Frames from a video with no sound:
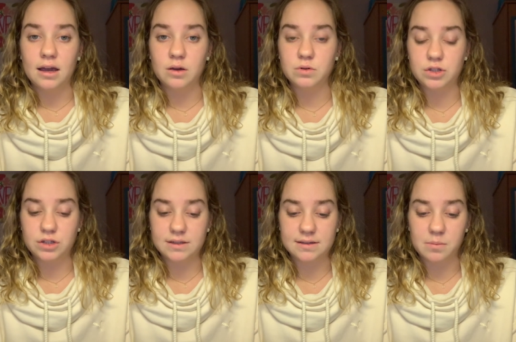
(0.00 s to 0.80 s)
It was
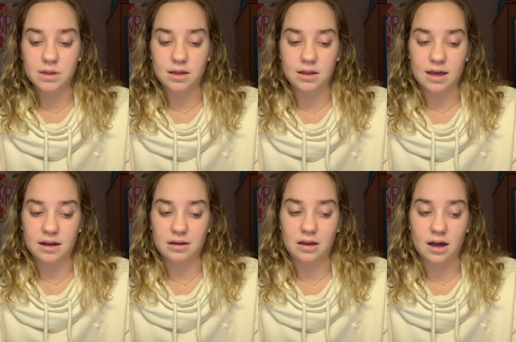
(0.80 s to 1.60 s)
just something
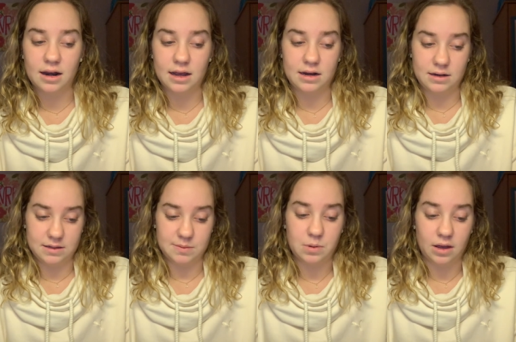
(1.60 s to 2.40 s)
that God had in
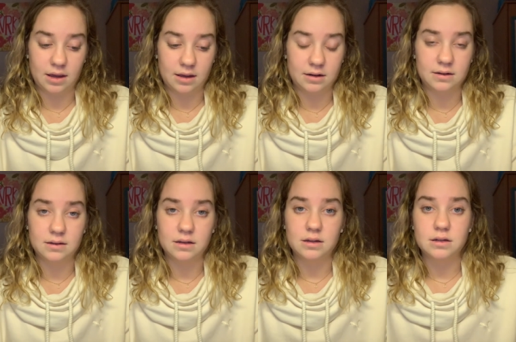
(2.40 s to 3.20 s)
his
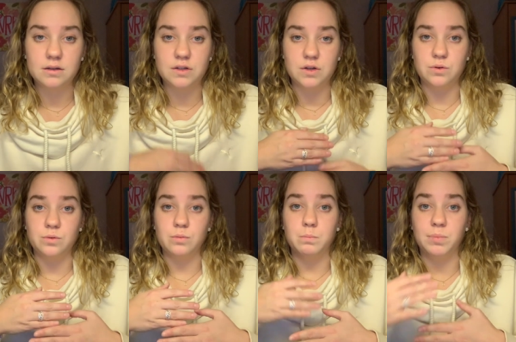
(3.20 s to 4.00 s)
plan
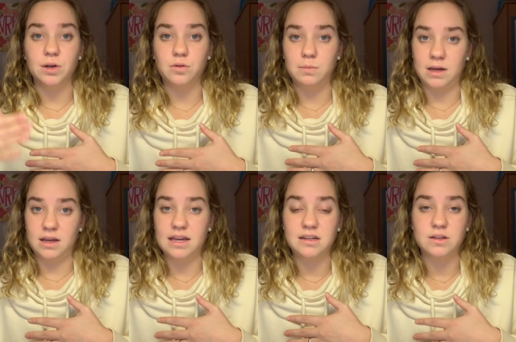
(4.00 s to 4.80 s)
to build
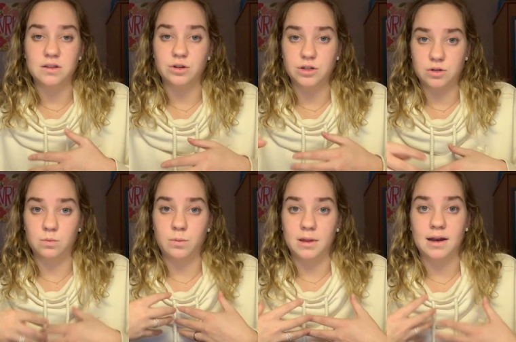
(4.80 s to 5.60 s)
me into the
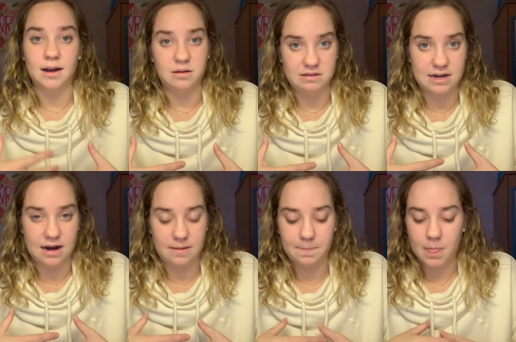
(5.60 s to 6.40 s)
Christian woman that I am
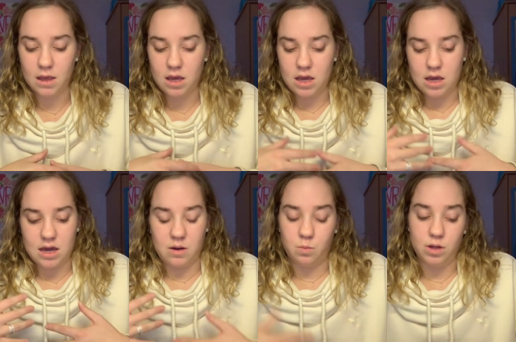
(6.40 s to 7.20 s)
today.
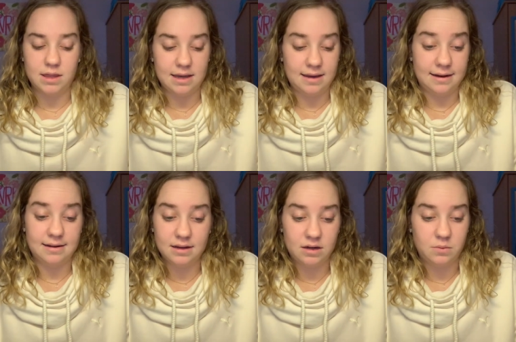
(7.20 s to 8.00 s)
And one thing I
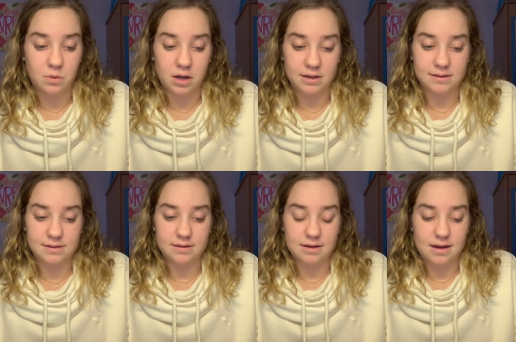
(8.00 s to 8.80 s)
did
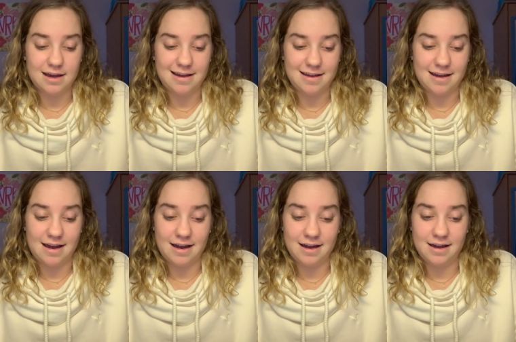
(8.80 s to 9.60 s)
was
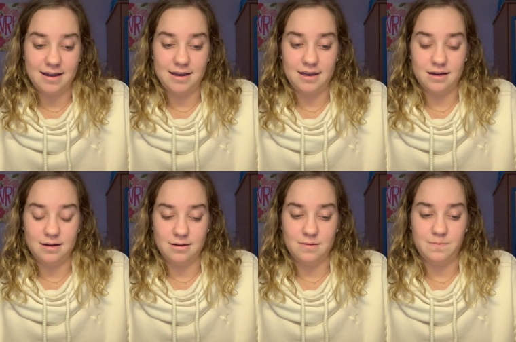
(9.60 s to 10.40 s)
I
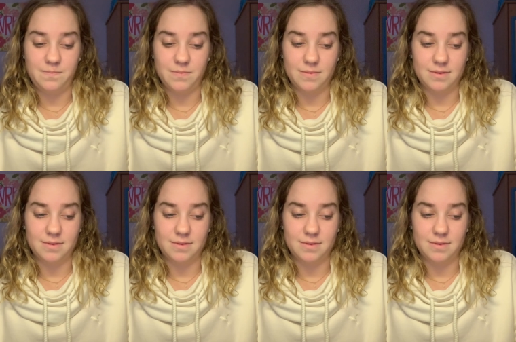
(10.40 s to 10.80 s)
um,